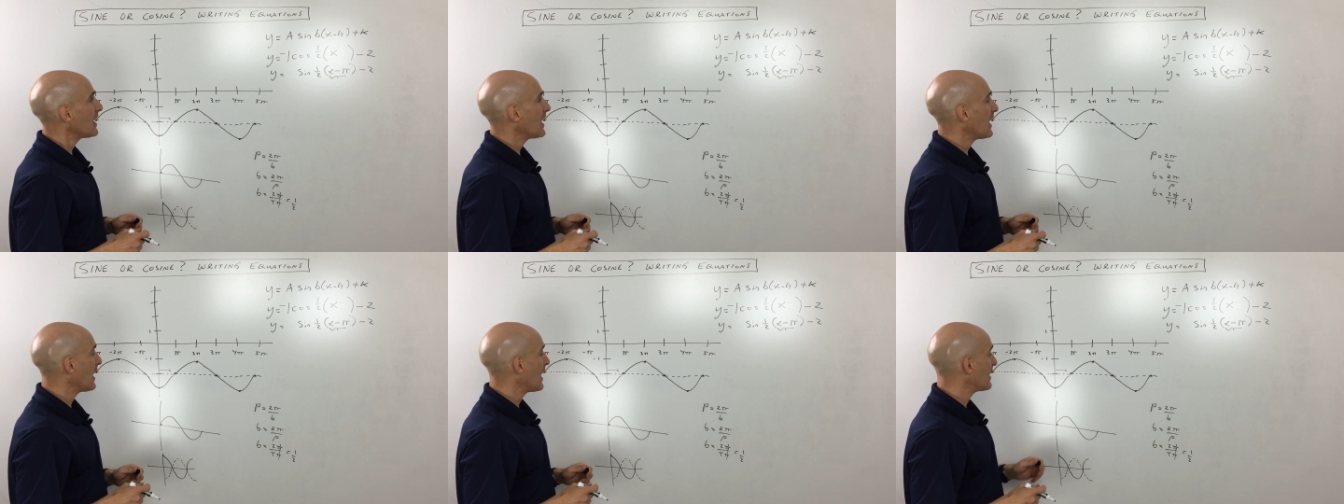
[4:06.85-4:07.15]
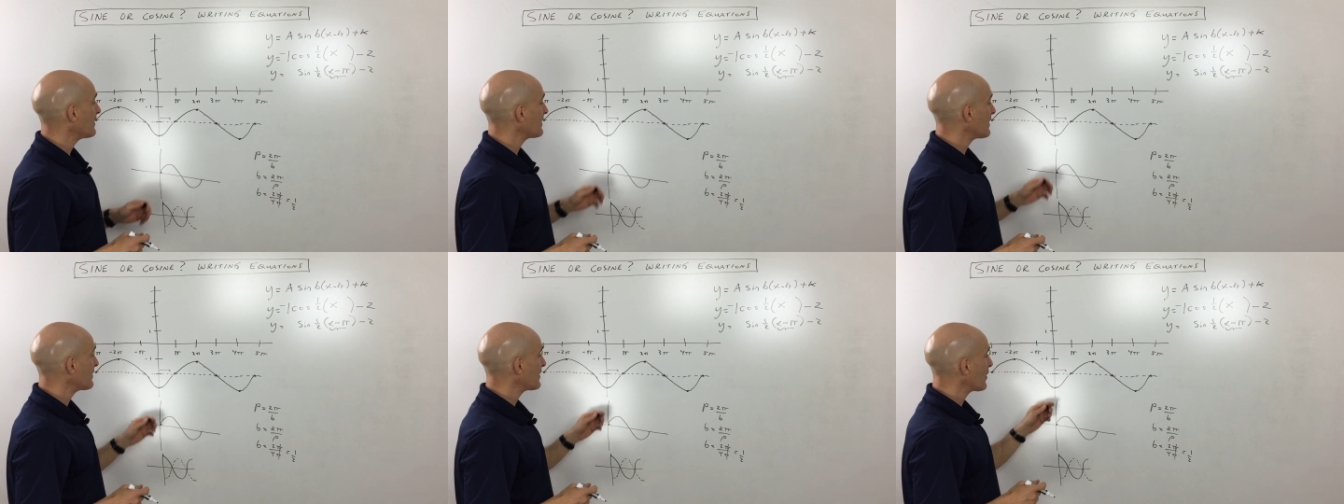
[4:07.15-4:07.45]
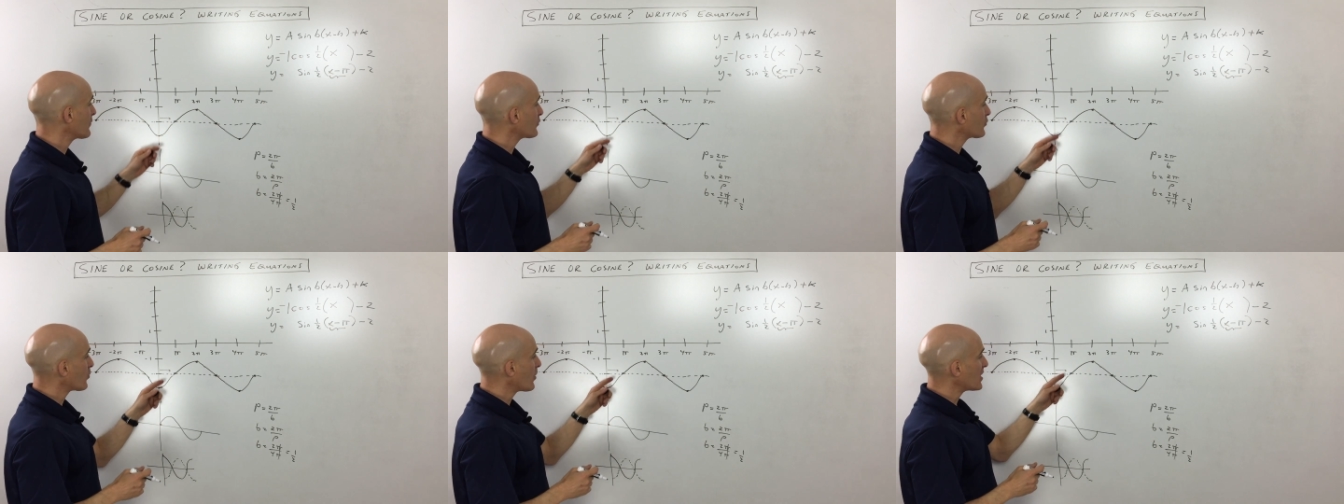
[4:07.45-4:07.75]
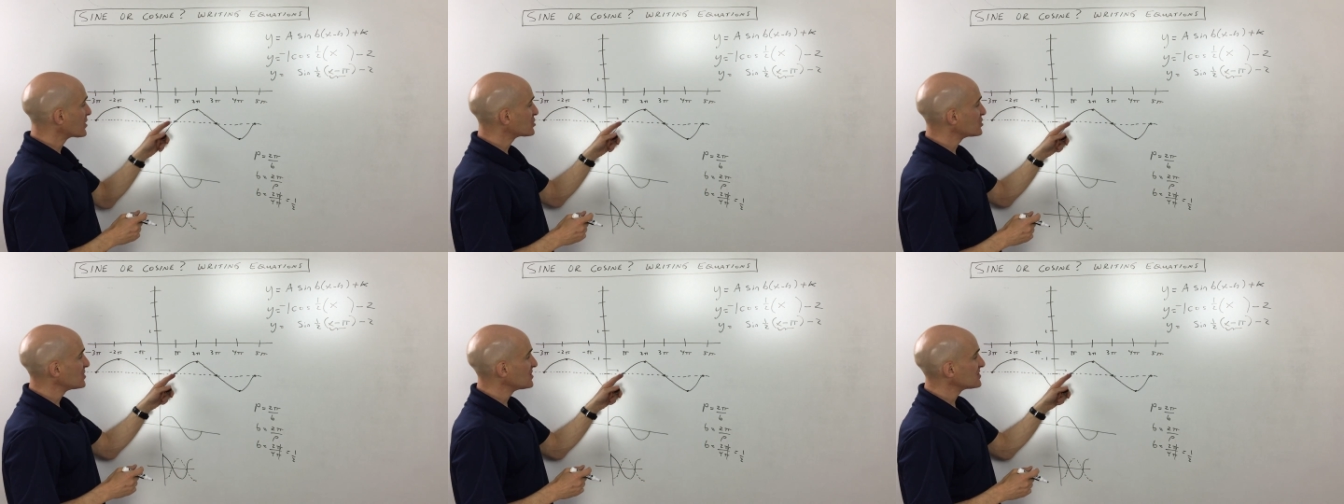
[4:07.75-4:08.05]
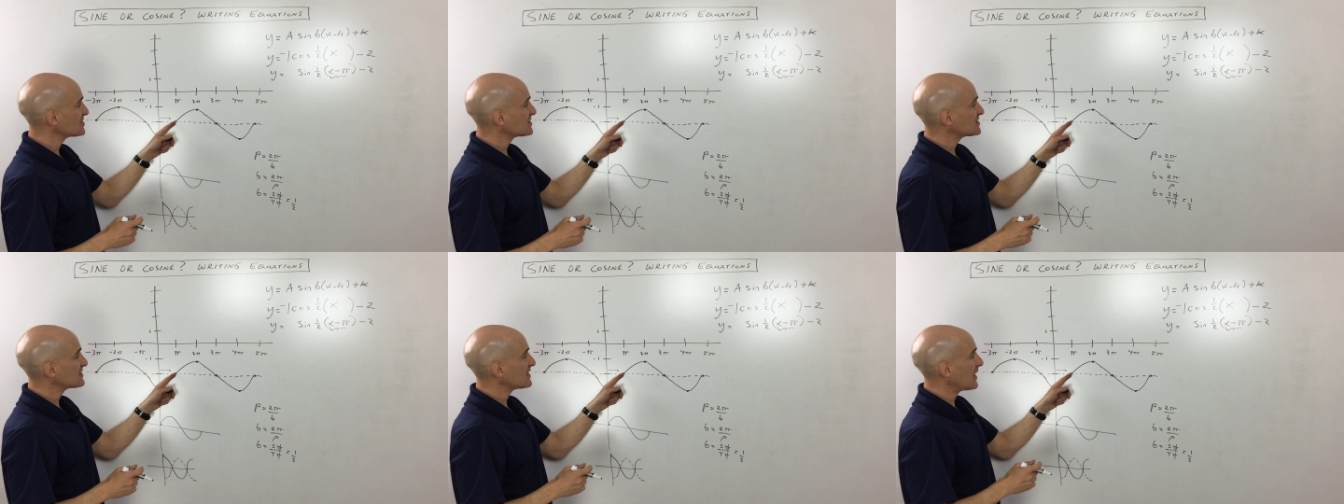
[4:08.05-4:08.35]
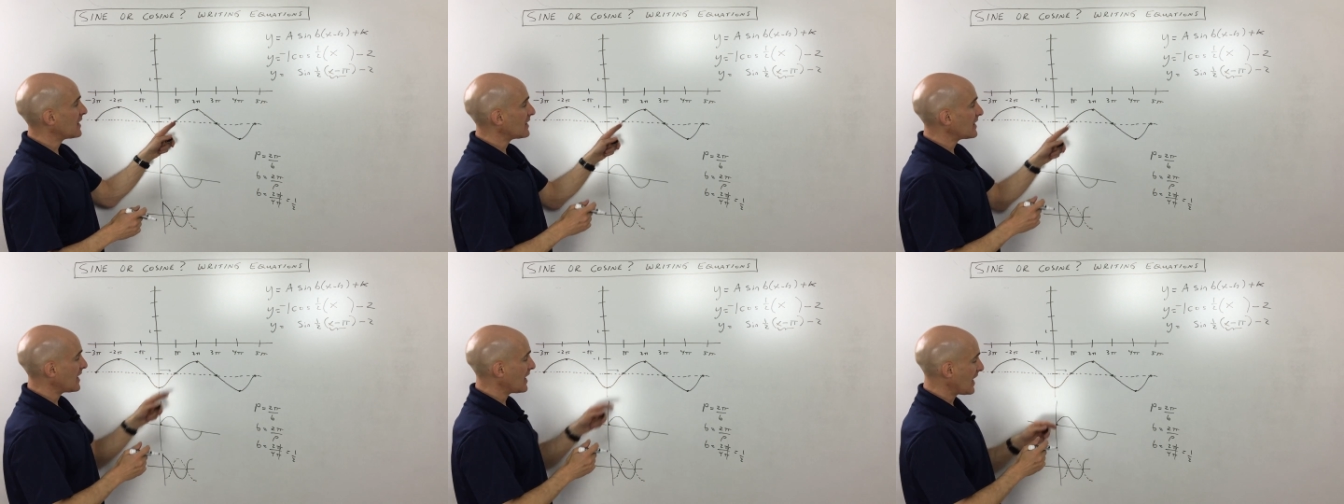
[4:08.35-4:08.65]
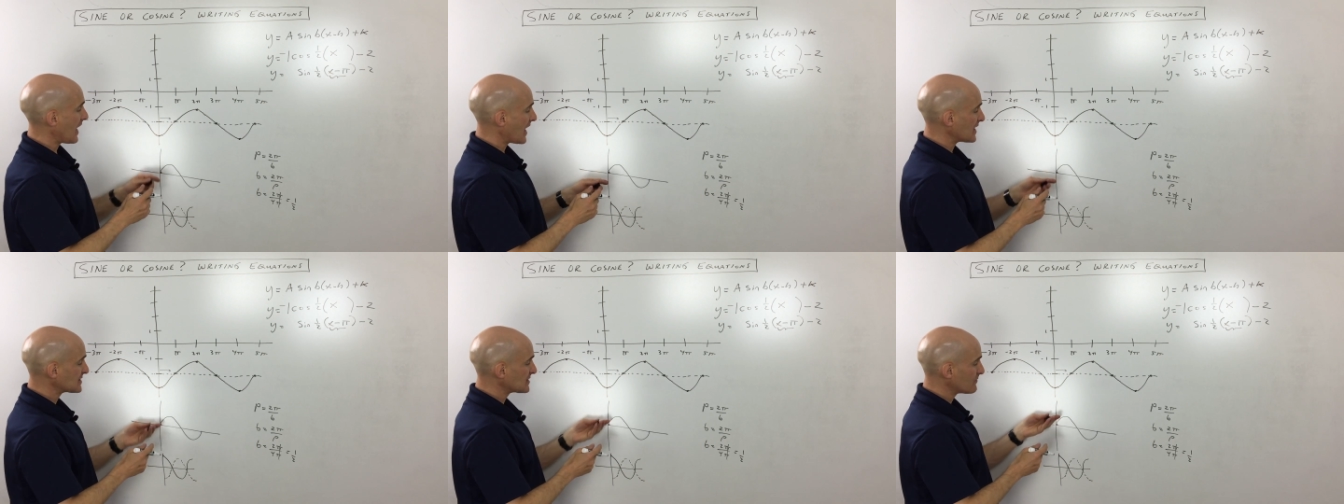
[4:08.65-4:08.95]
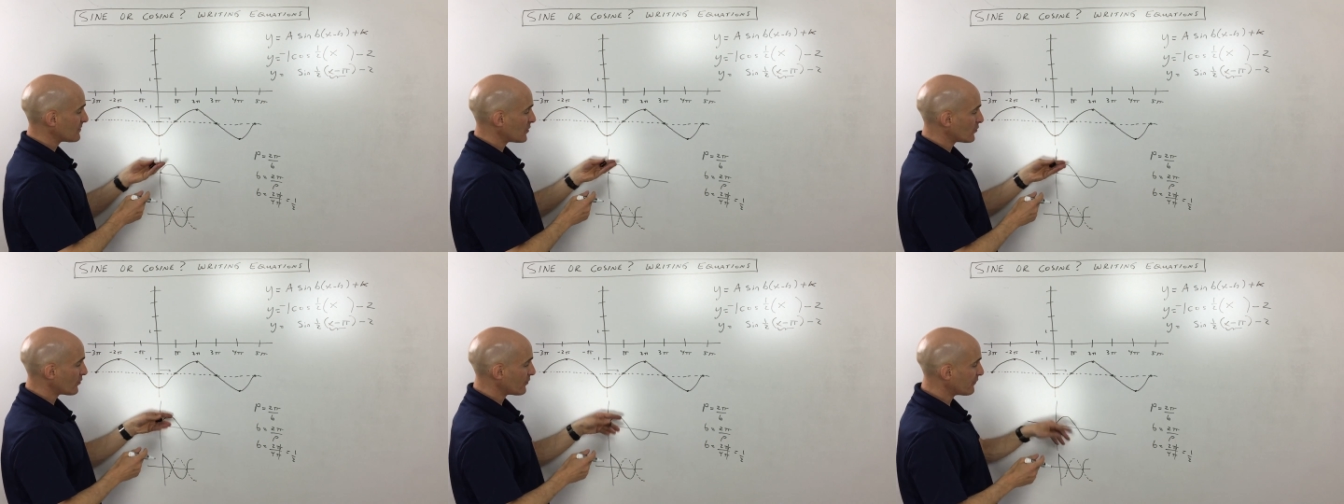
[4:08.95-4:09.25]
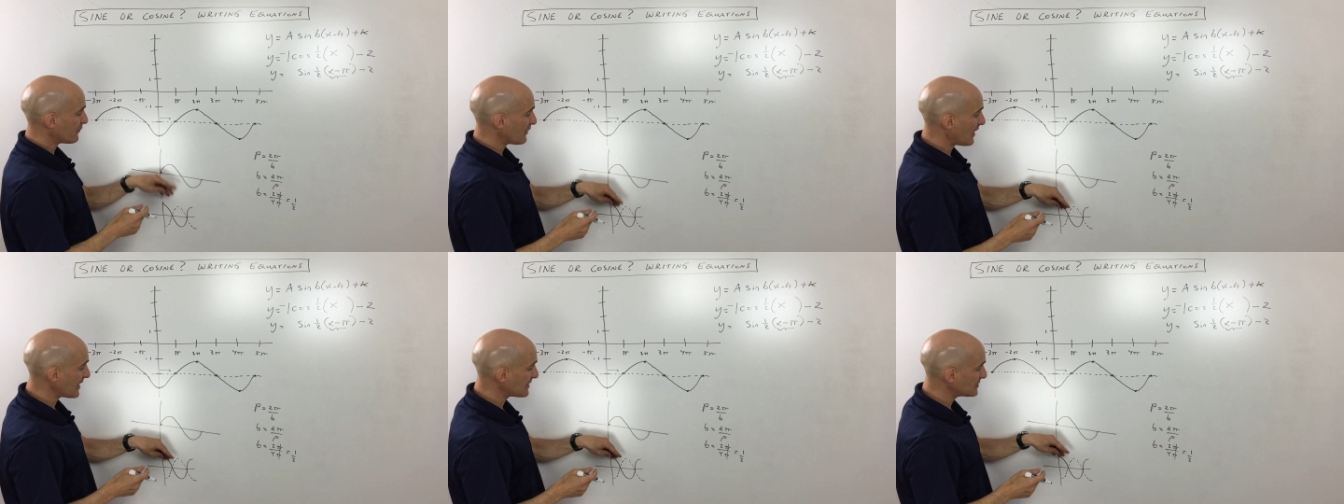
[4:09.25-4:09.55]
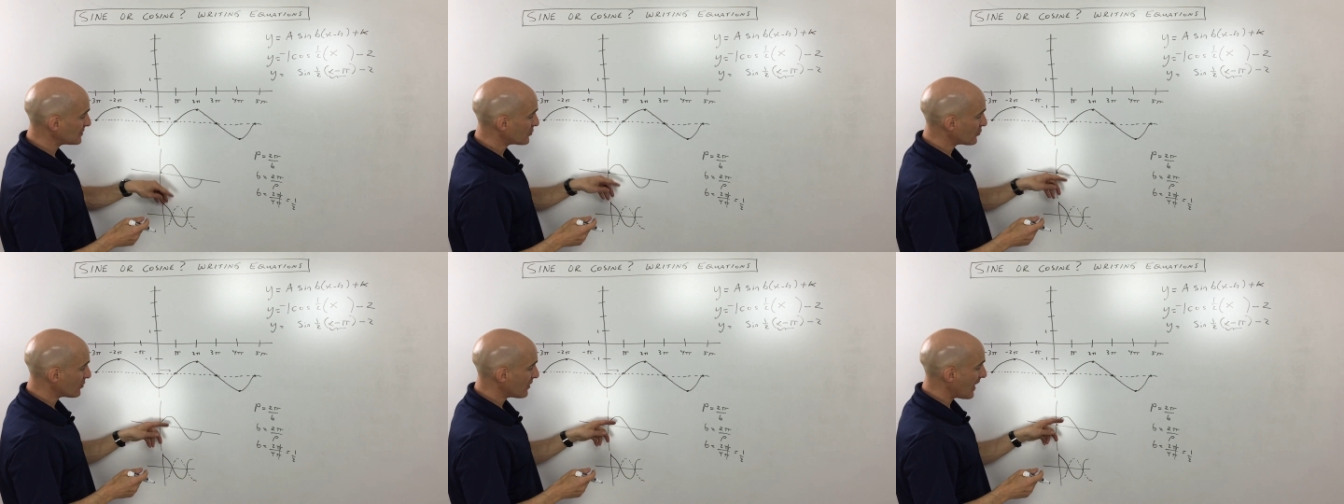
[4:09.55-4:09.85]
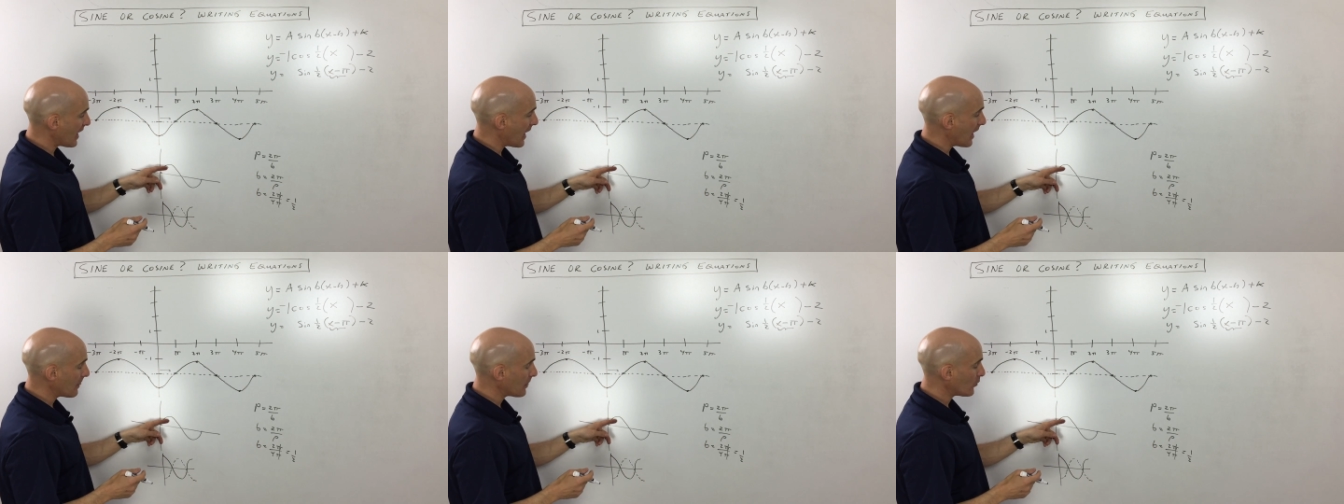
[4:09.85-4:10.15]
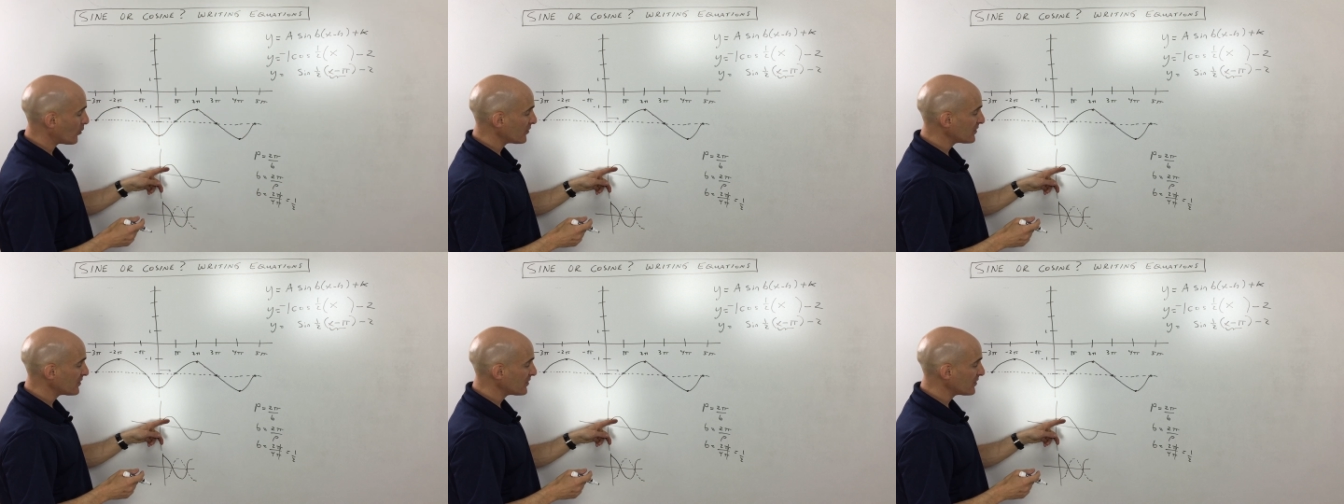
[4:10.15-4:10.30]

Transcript: And then the other question is, is that, has it been reflected or not?